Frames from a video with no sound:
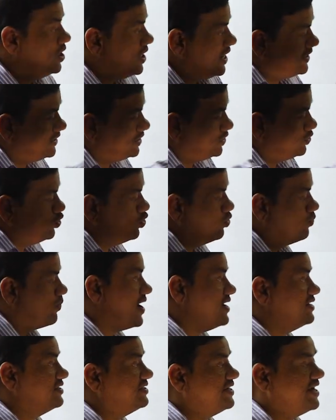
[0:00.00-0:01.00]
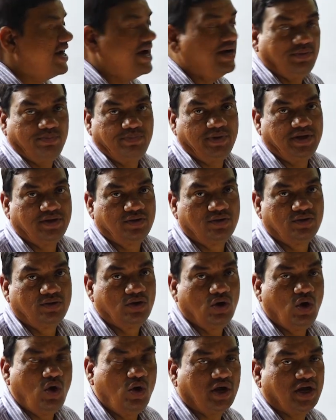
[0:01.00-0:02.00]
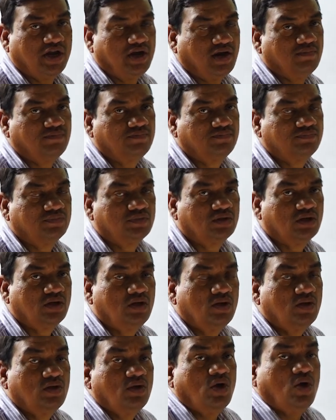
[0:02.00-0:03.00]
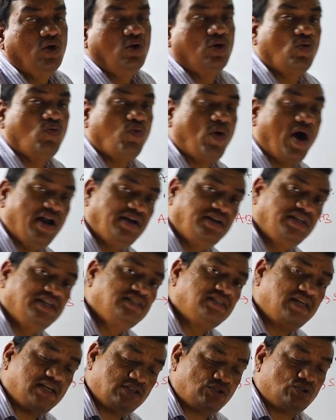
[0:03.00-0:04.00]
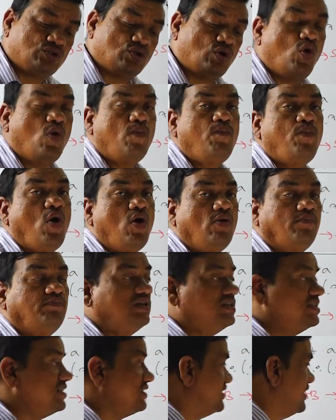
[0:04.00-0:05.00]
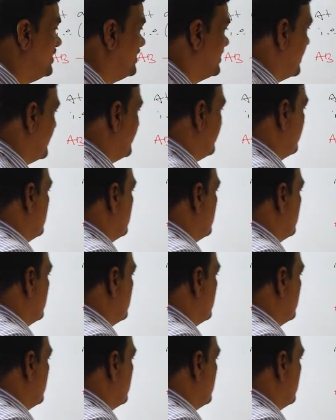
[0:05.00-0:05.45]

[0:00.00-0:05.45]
at 2 points A and B. Okay, now. Now, what is the slope of this secant?